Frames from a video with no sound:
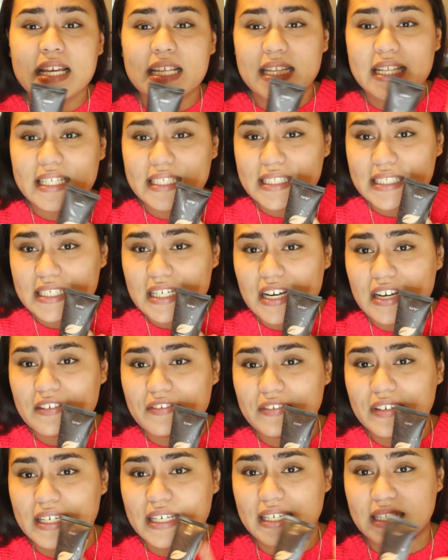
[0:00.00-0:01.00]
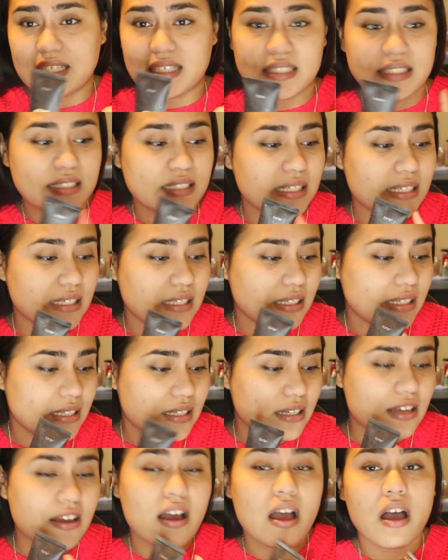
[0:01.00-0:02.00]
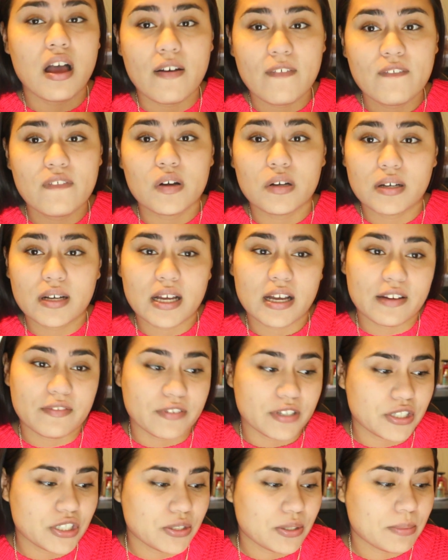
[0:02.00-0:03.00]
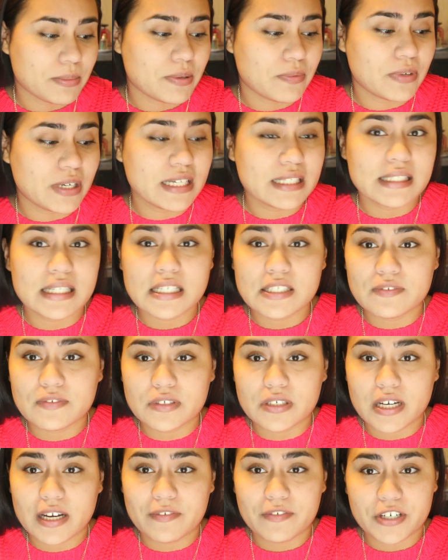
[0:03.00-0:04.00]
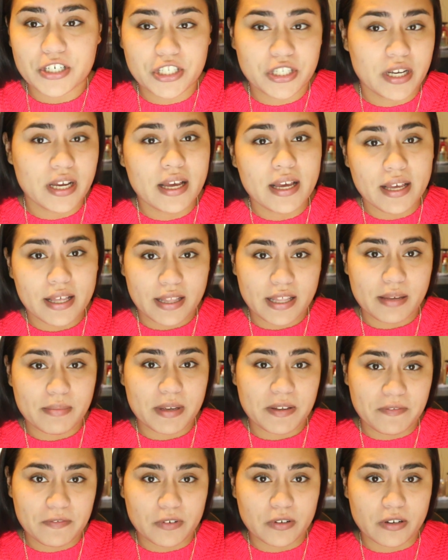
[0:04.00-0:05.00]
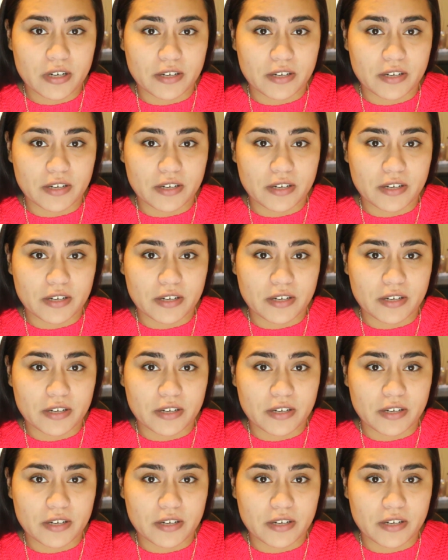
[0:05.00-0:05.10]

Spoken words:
This stuff is full coverage. I mean, when it says full coverage, they mean full